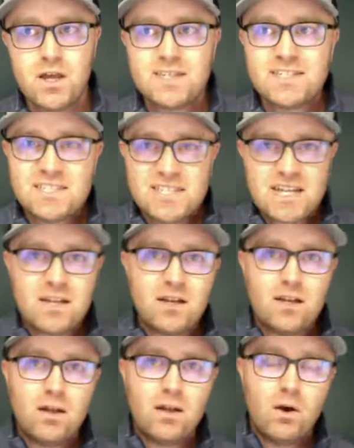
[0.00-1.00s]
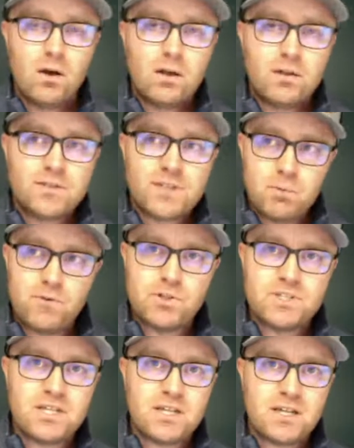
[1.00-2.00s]
seeing some of your
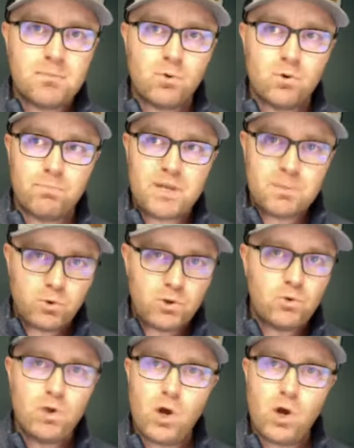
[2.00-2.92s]
team or people